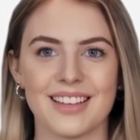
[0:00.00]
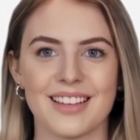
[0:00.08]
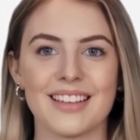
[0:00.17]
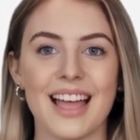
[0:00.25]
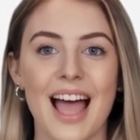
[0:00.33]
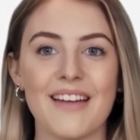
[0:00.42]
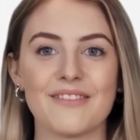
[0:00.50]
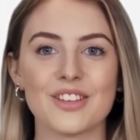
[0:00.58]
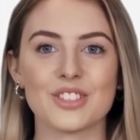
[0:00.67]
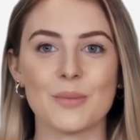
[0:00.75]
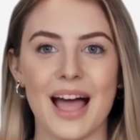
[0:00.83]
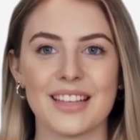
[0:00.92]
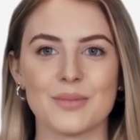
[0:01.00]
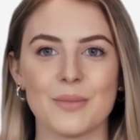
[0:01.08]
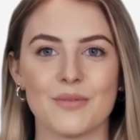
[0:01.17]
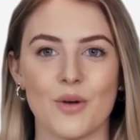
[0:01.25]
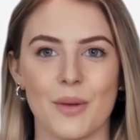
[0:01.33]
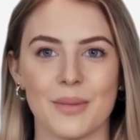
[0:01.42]
The average past
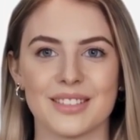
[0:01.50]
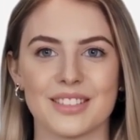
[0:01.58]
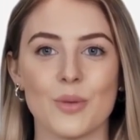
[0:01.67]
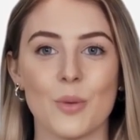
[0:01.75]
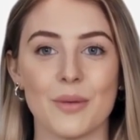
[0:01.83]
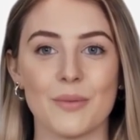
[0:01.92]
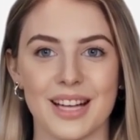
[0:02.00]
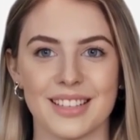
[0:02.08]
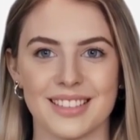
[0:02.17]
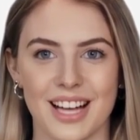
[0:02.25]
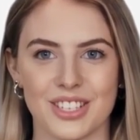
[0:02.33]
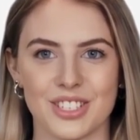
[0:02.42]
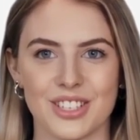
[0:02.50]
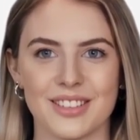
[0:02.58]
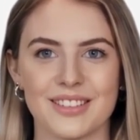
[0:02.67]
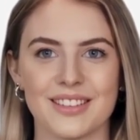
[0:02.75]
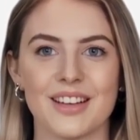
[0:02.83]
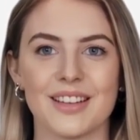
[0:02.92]
performance and win rate
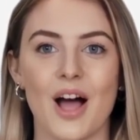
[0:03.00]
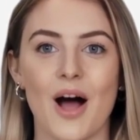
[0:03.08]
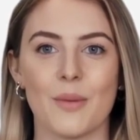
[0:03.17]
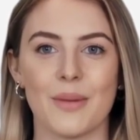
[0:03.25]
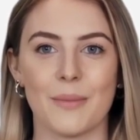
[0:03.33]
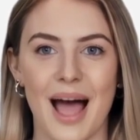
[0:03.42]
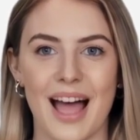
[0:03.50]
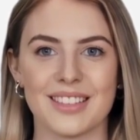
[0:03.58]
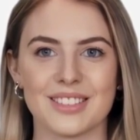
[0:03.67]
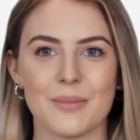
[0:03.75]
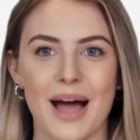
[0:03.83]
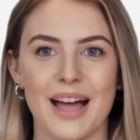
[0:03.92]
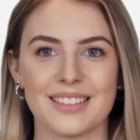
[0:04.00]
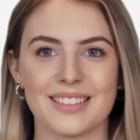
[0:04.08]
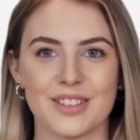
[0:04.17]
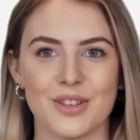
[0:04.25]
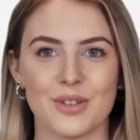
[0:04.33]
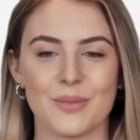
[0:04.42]
section, along with past buy
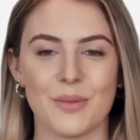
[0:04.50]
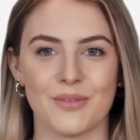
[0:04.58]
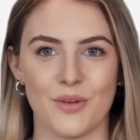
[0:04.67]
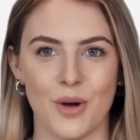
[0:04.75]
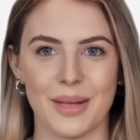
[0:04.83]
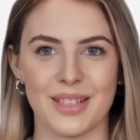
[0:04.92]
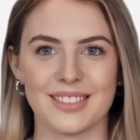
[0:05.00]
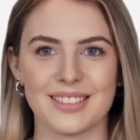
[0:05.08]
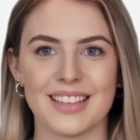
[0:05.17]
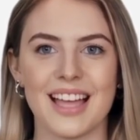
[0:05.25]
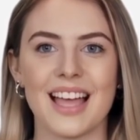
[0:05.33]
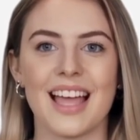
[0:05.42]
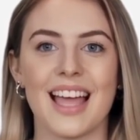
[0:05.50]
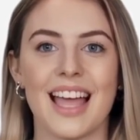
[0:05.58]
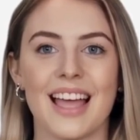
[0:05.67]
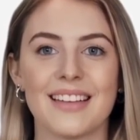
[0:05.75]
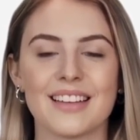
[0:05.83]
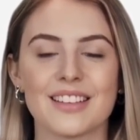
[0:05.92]
signals performance,
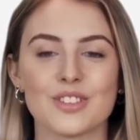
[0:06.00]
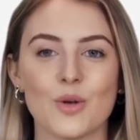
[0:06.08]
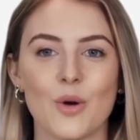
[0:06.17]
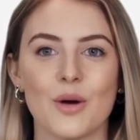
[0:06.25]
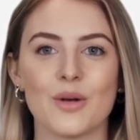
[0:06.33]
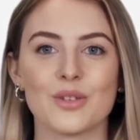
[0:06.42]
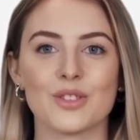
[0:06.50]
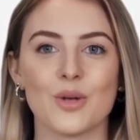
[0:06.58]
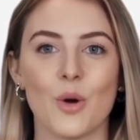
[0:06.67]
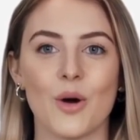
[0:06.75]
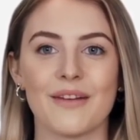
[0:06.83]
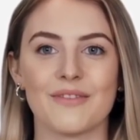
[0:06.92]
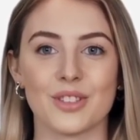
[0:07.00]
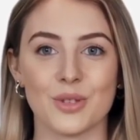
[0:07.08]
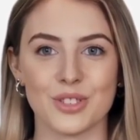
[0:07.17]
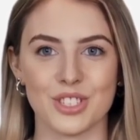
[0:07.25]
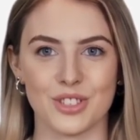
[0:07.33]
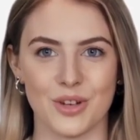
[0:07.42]
and the historical score
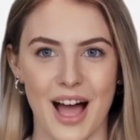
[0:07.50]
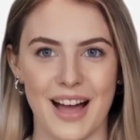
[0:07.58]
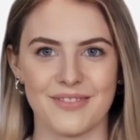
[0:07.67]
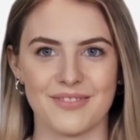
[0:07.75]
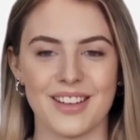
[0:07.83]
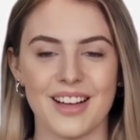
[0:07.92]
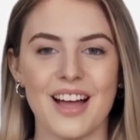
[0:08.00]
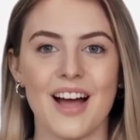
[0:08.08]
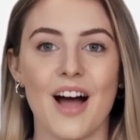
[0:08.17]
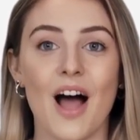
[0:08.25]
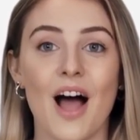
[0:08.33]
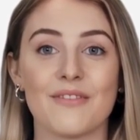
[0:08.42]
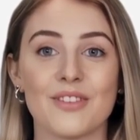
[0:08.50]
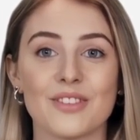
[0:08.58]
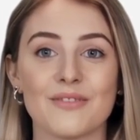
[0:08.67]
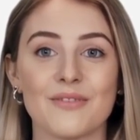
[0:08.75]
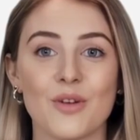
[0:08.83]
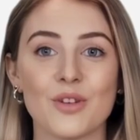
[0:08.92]
evolution graph,
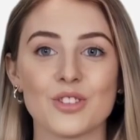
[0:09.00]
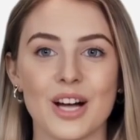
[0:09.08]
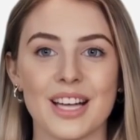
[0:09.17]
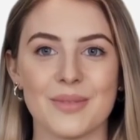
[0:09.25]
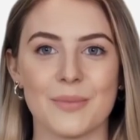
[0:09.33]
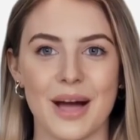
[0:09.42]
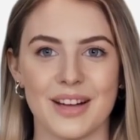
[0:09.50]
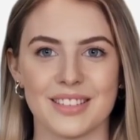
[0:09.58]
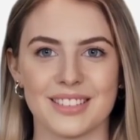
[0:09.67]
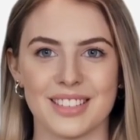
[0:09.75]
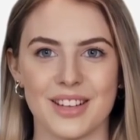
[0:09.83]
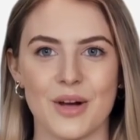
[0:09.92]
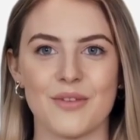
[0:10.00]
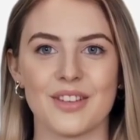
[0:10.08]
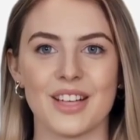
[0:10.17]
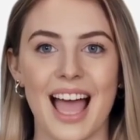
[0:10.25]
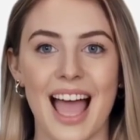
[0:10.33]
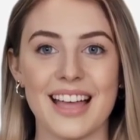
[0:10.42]
offers full transparency over
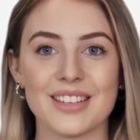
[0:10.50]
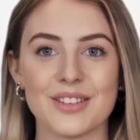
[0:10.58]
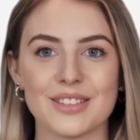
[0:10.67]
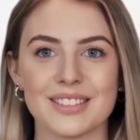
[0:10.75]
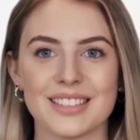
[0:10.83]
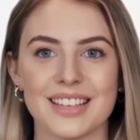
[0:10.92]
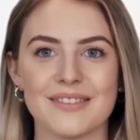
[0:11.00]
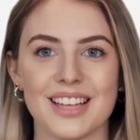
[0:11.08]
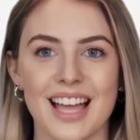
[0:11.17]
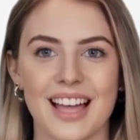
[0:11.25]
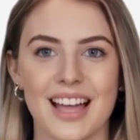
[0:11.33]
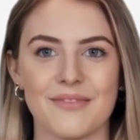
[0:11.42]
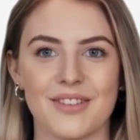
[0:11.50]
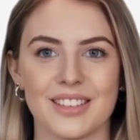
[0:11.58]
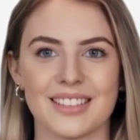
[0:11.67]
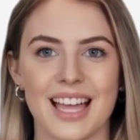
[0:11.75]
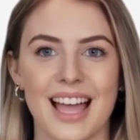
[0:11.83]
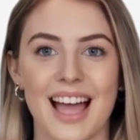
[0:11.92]
the accuracy of
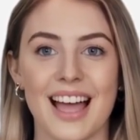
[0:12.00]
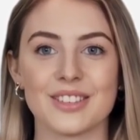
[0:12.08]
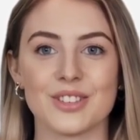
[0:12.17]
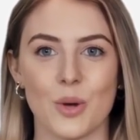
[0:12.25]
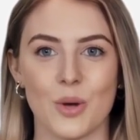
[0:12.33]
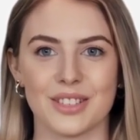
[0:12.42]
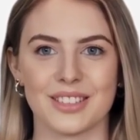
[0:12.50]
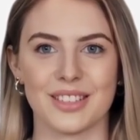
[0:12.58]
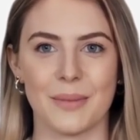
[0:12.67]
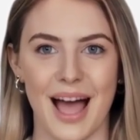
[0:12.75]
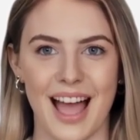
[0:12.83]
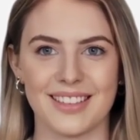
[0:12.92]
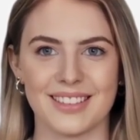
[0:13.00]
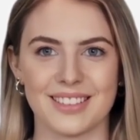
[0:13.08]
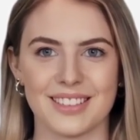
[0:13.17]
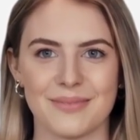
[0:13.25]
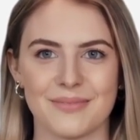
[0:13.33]
Danelfin's AI scores in the past.